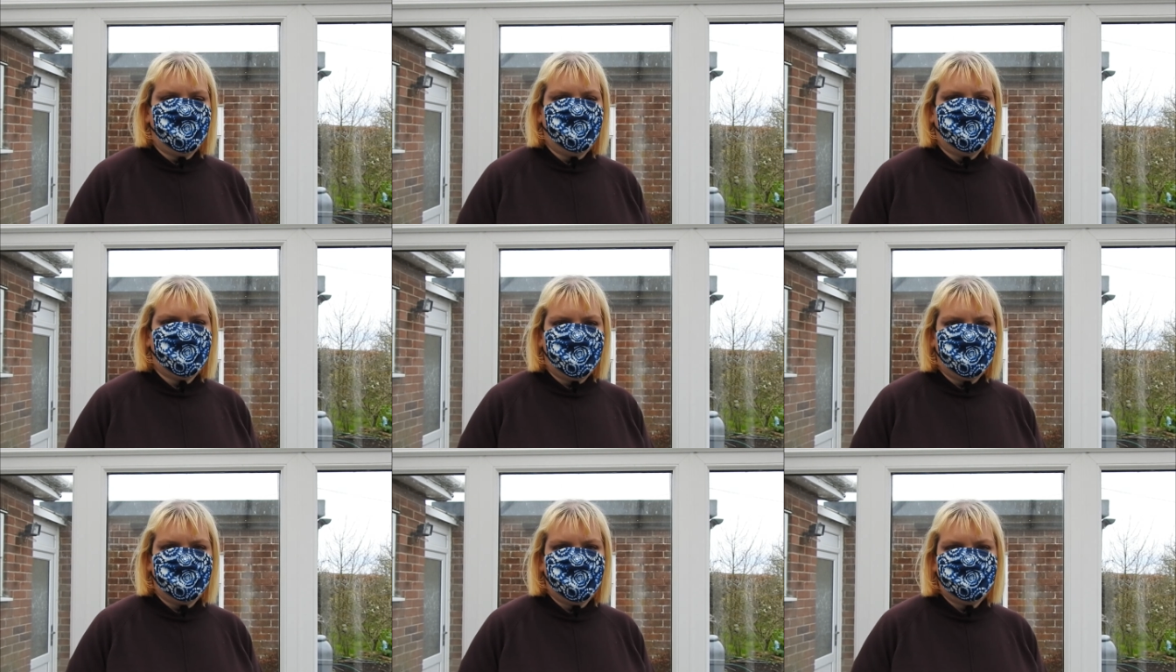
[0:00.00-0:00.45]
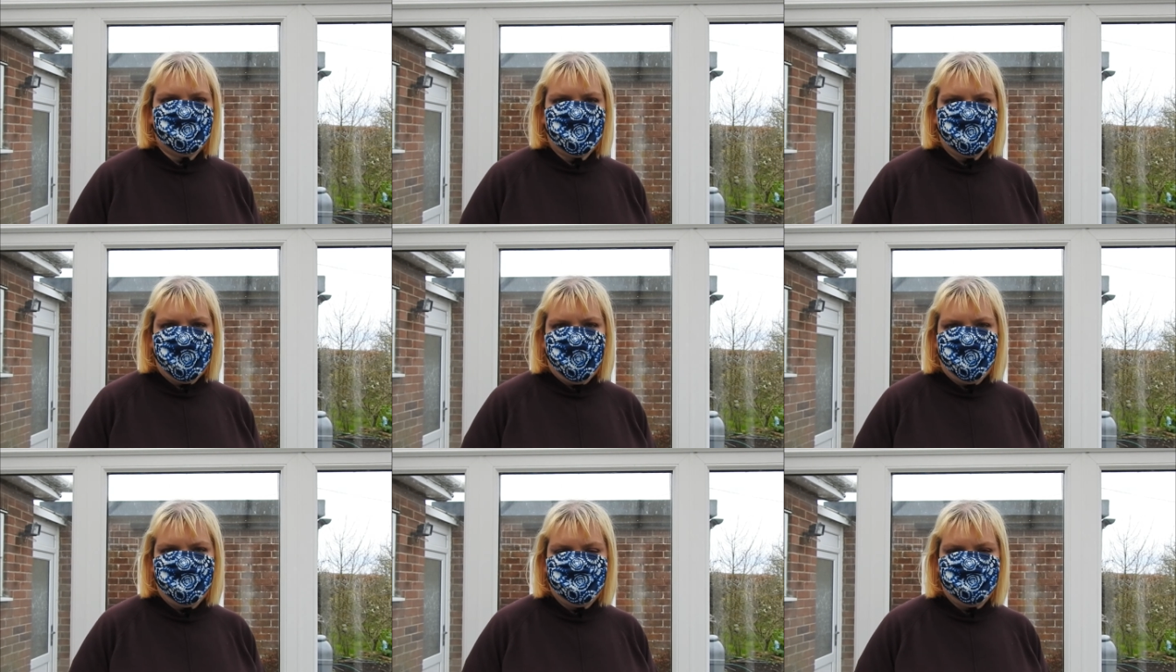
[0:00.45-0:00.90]
What I mean
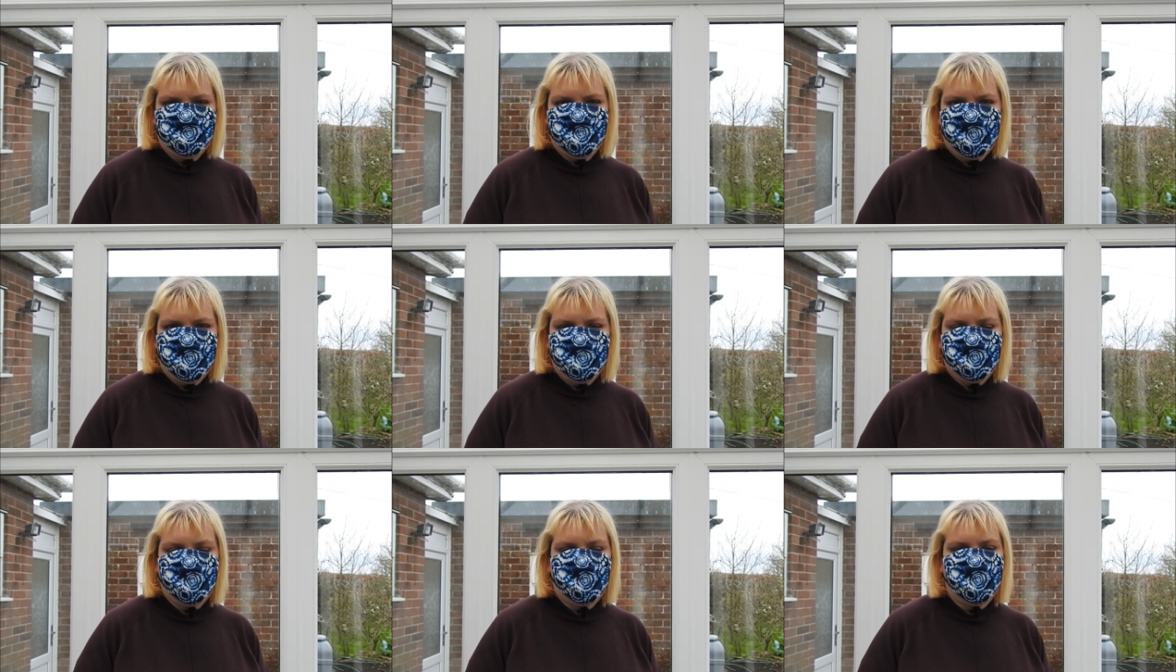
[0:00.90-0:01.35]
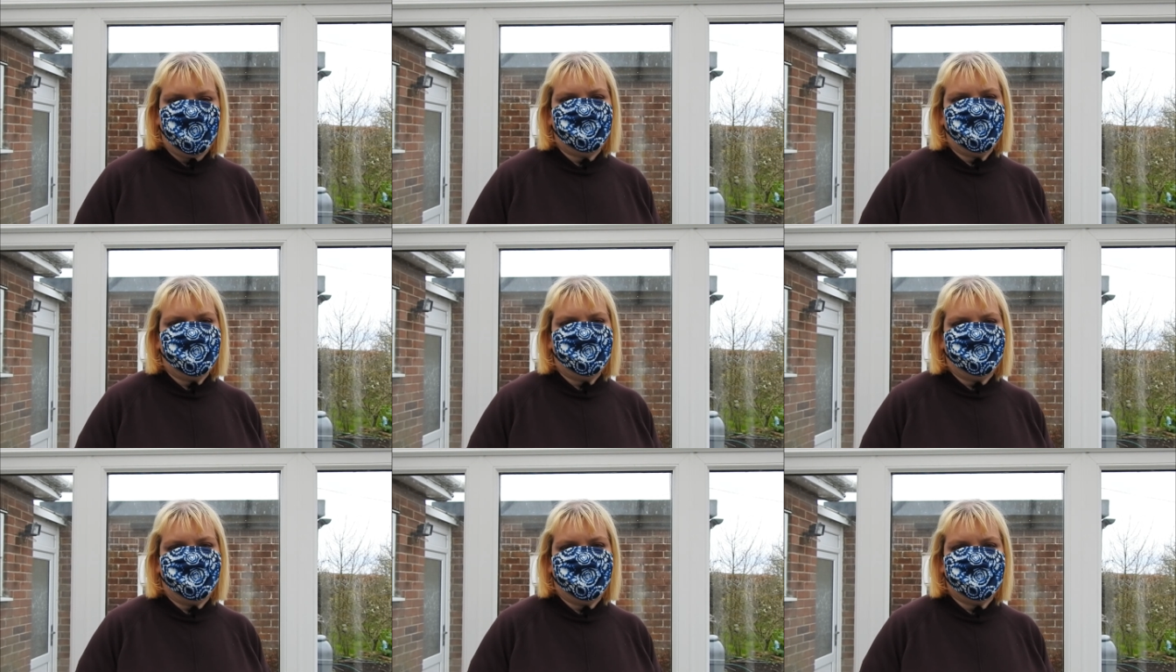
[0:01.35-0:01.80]
by paraphernalia, I
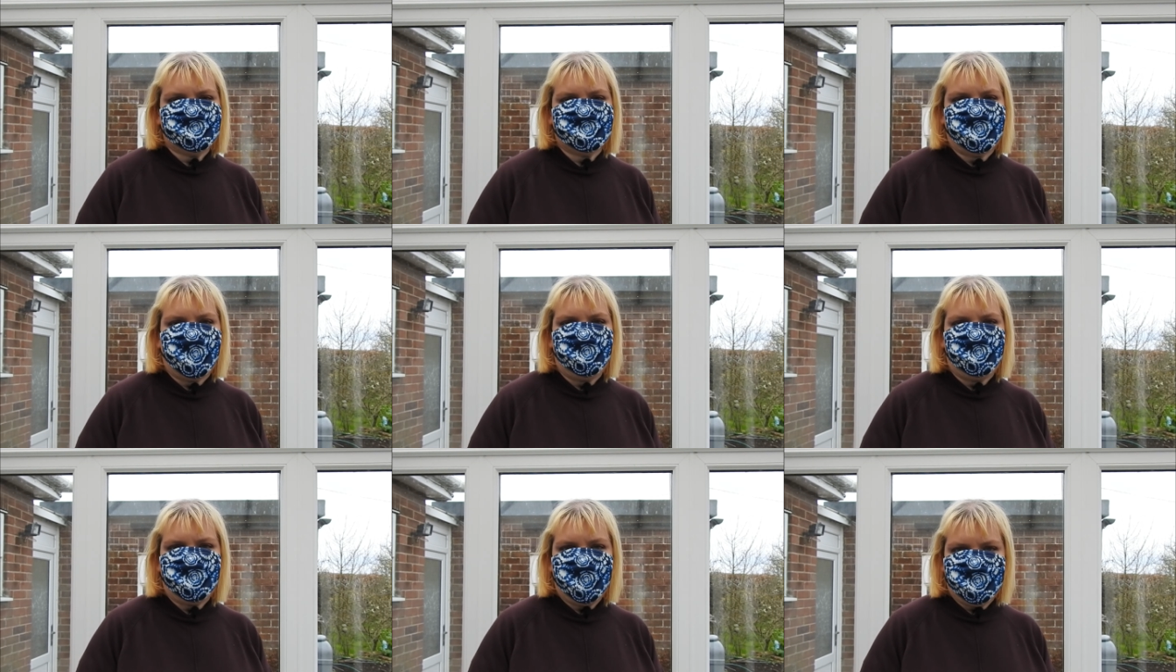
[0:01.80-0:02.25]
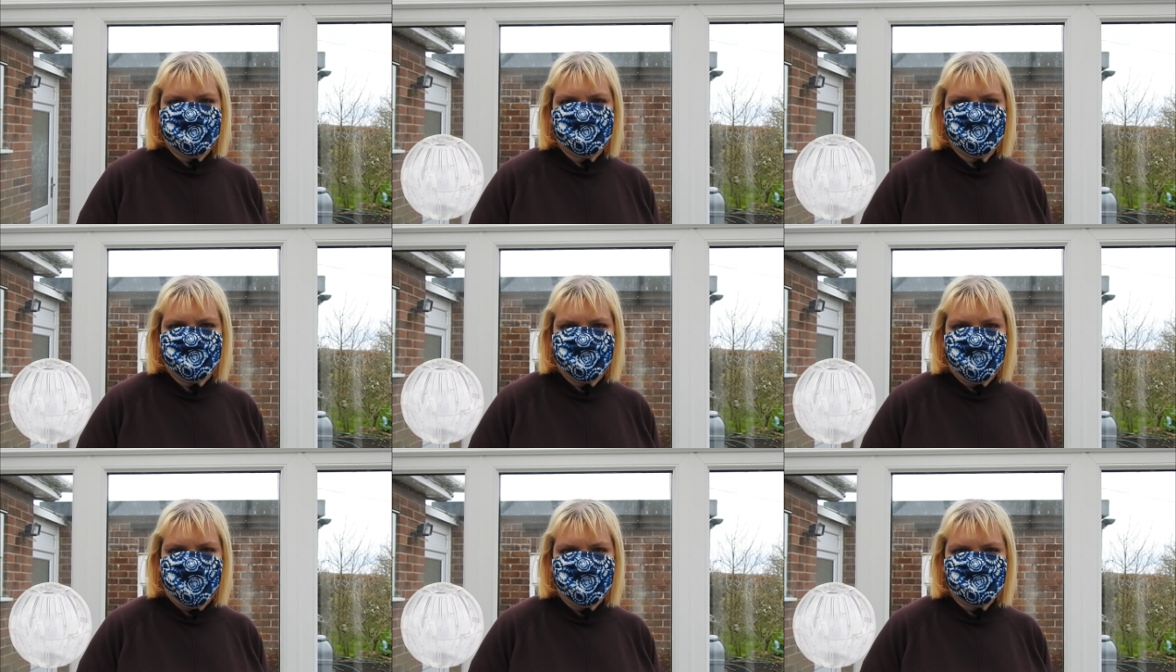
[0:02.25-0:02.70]
mean things like
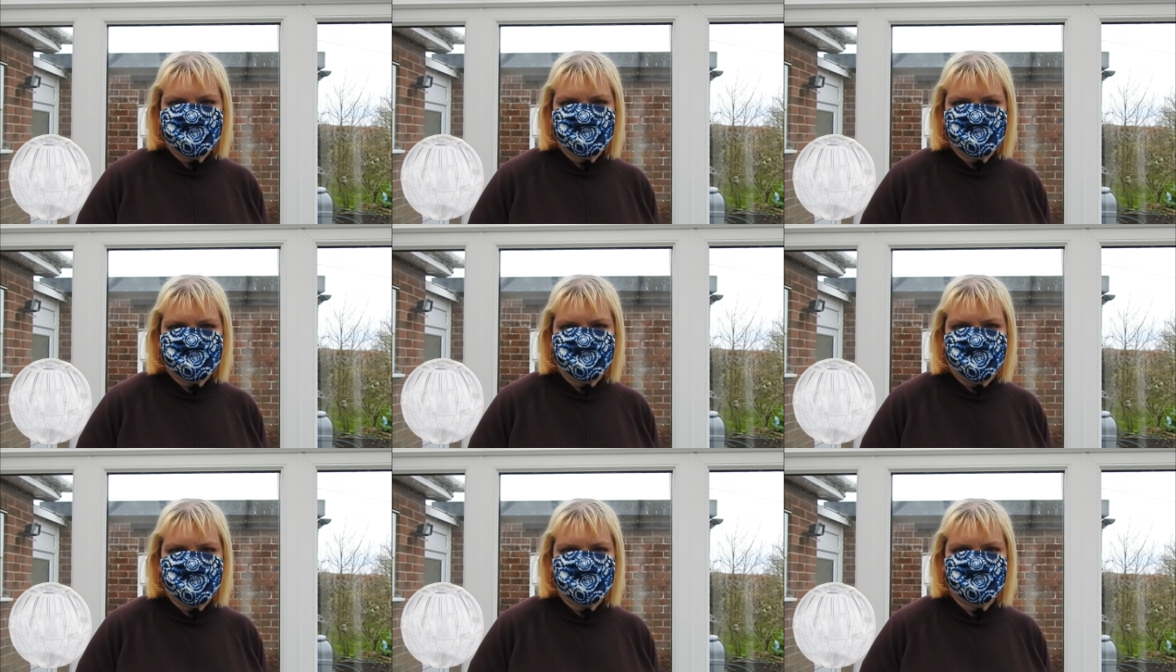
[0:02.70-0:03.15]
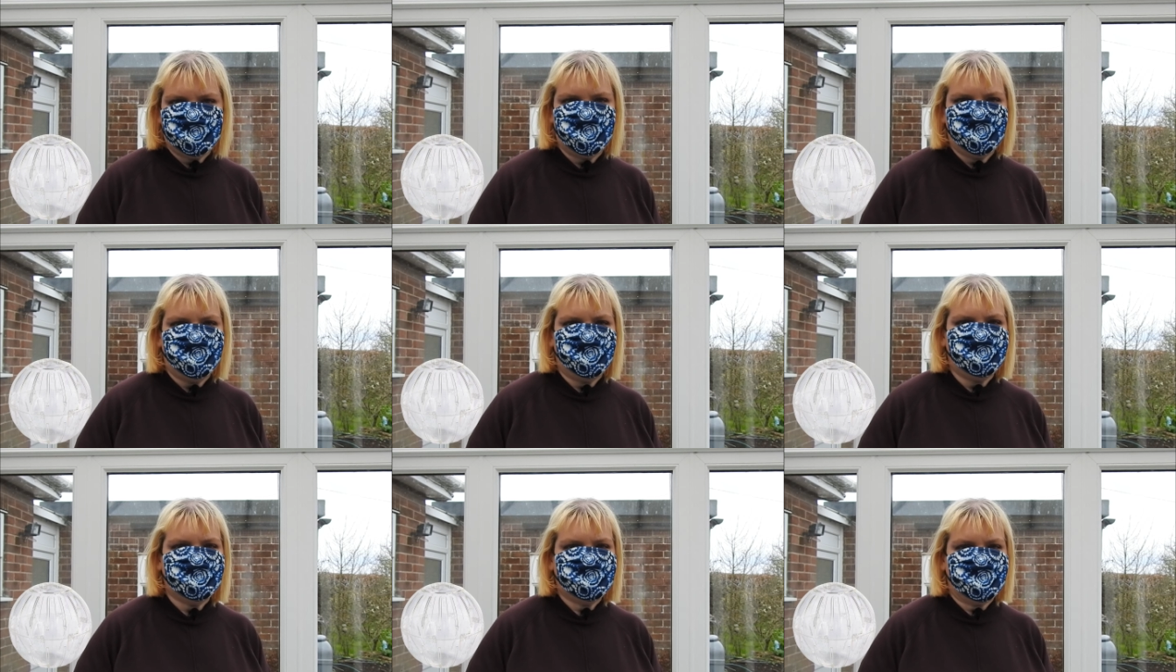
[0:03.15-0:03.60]
plastic exercise
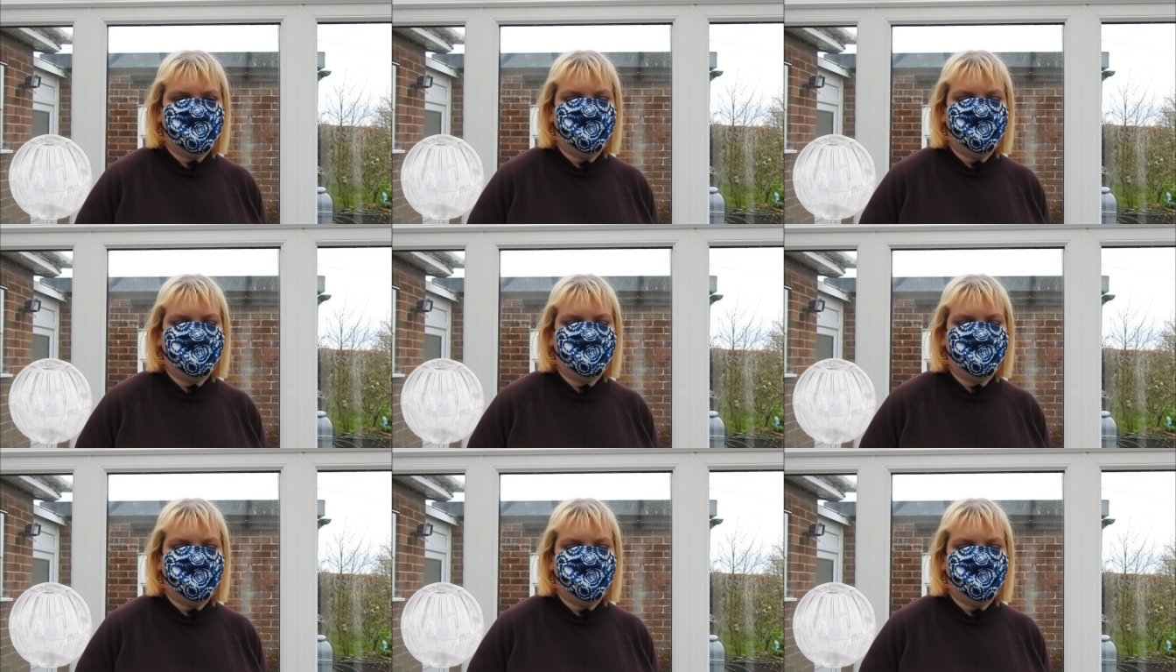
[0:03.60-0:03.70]
balls,